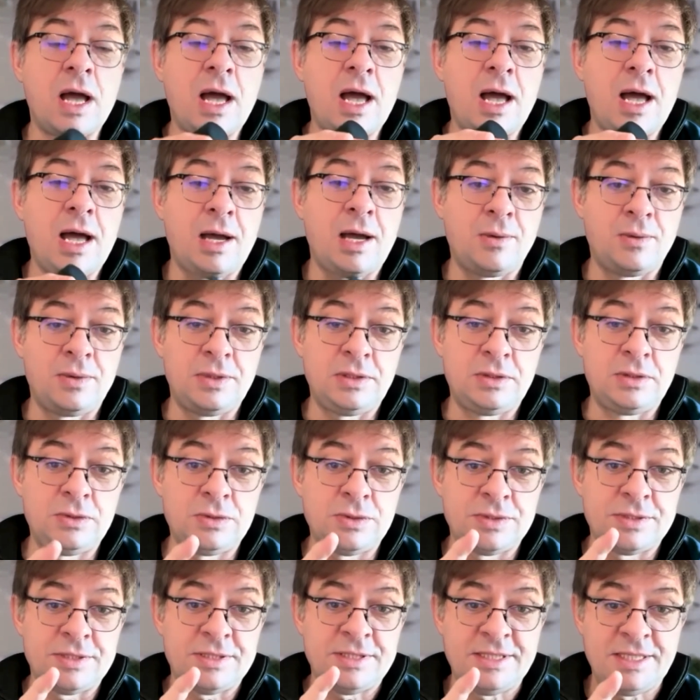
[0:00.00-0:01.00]
I will do a
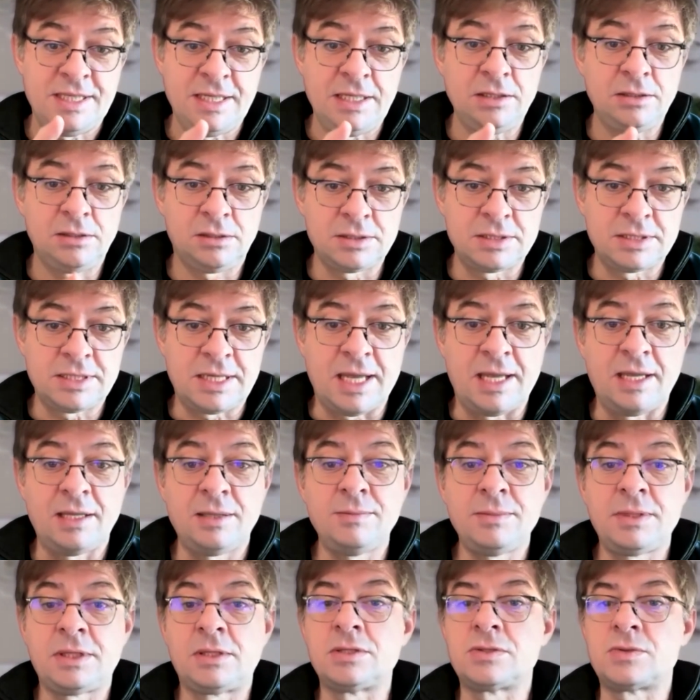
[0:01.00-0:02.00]
single scan
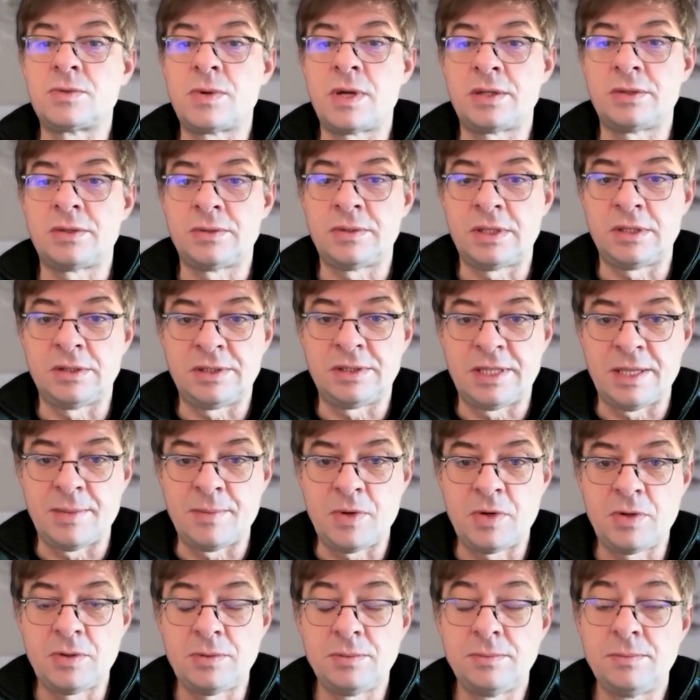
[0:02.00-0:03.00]
because we are doing a
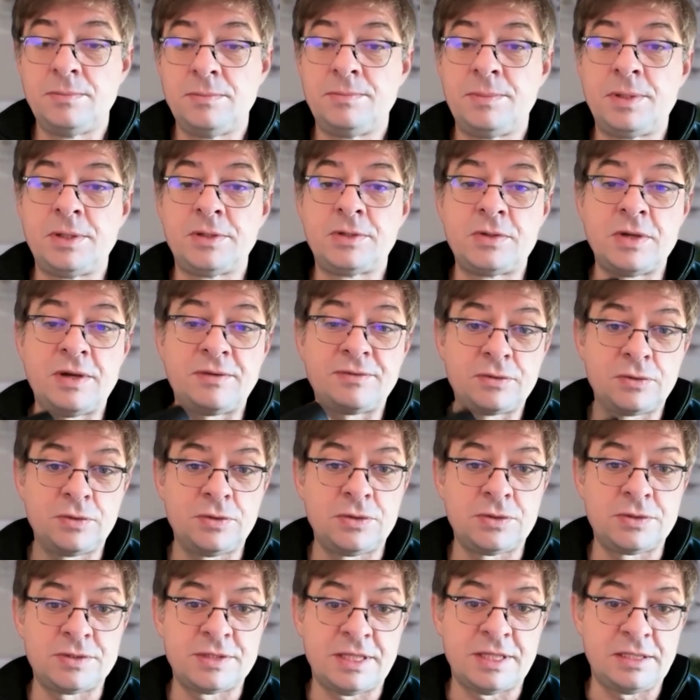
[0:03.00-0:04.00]
demo, but you have to
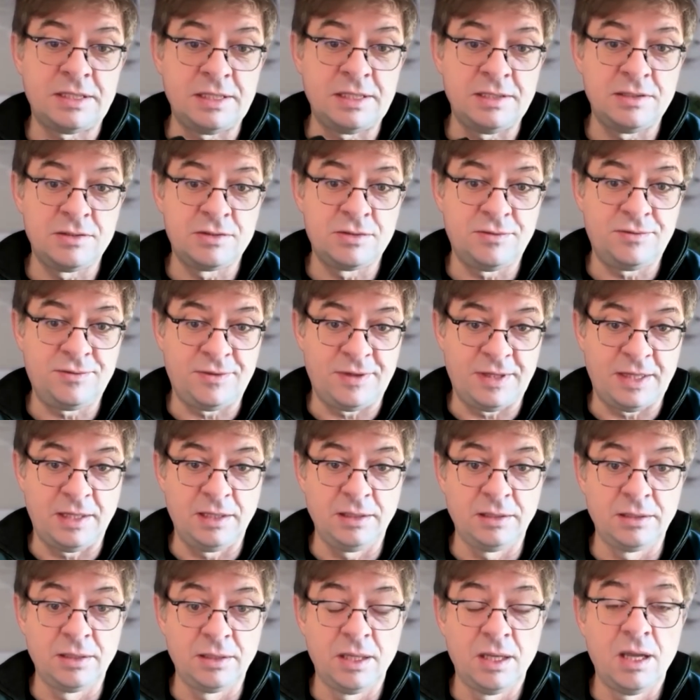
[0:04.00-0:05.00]
know that in the
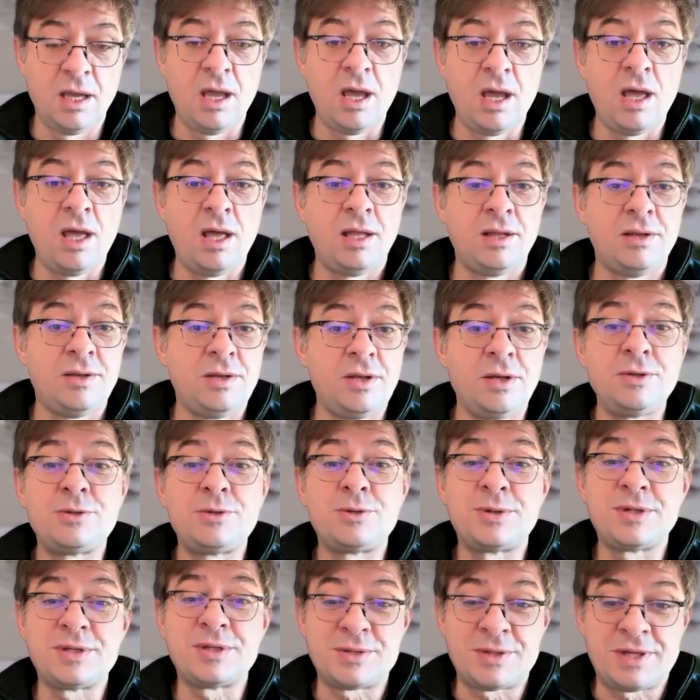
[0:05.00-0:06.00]
field, not
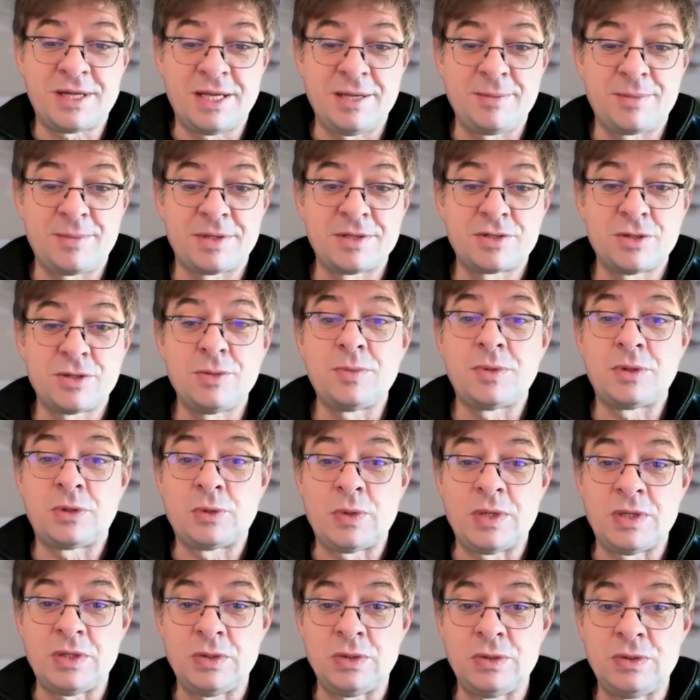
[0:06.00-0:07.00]
during the calibration, but
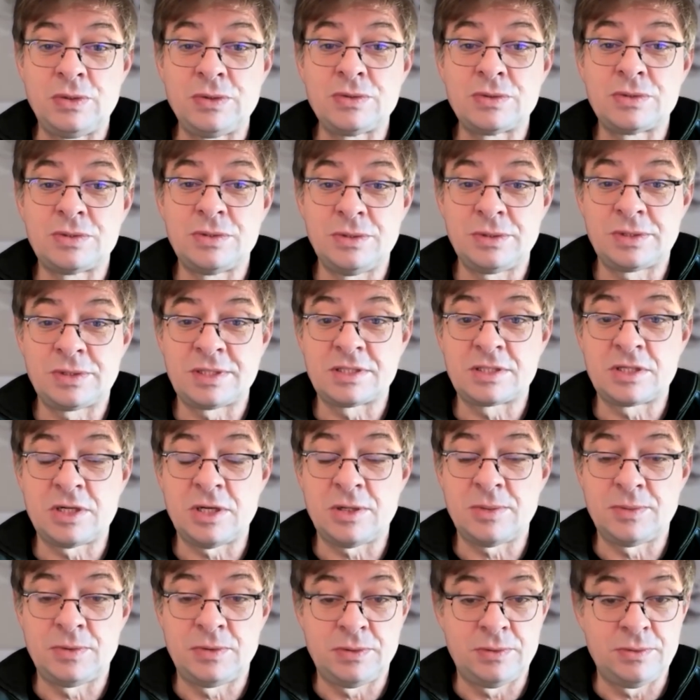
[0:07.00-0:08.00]
when you use
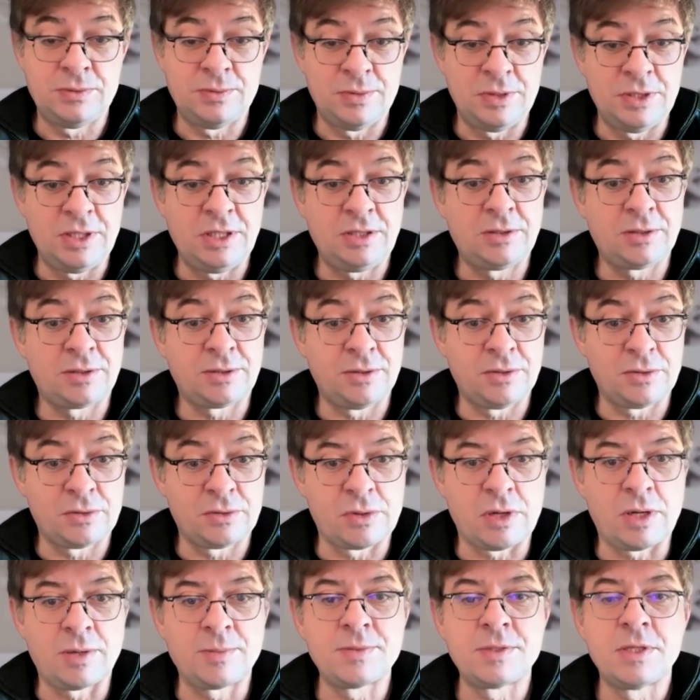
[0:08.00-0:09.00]
Nutriscope to monitor your
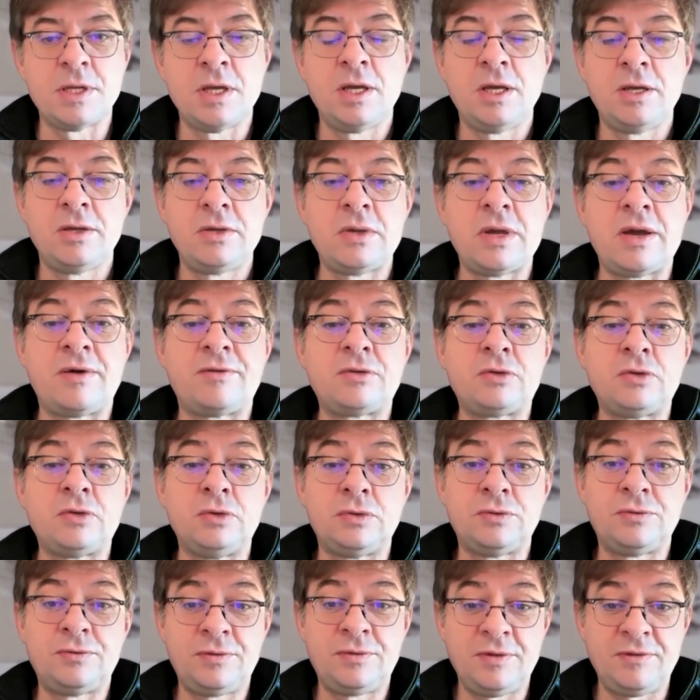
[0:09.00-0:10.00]
crops, you have to do
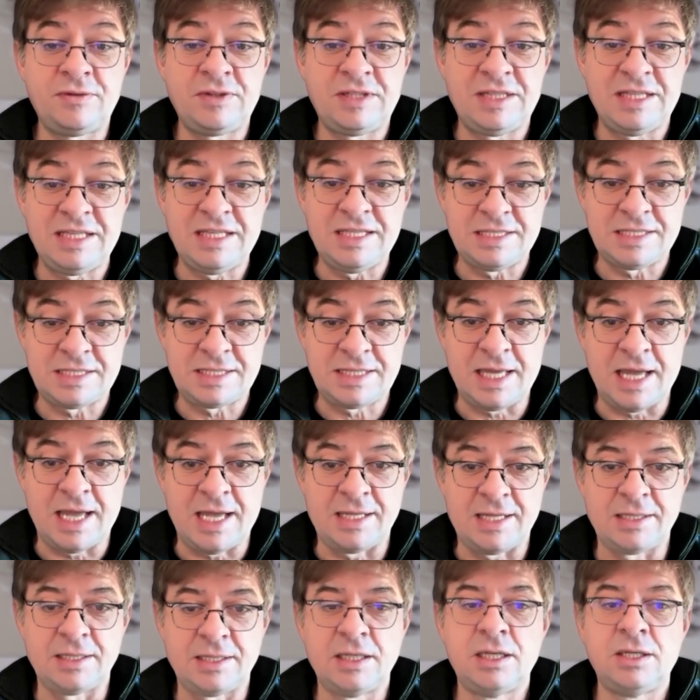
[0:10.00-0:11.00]
15
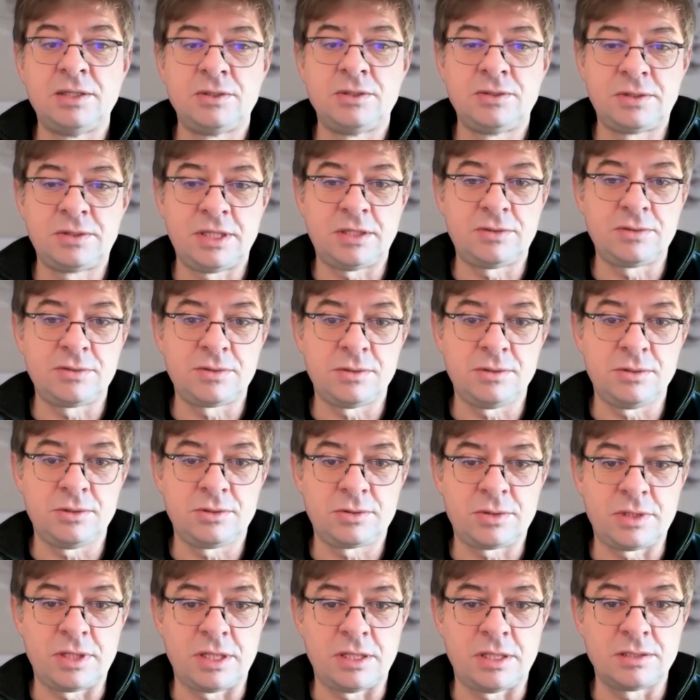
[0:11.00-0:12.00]
scans to get to the
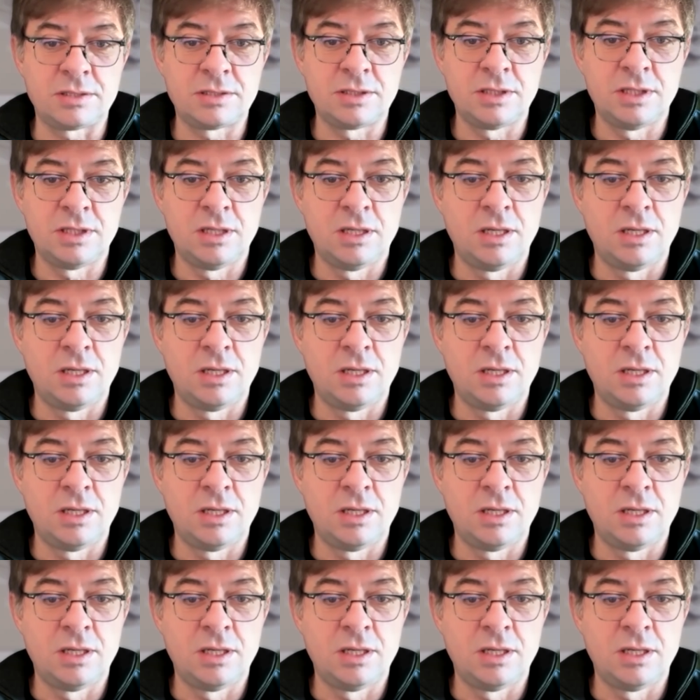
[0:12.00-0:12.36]
nutrients.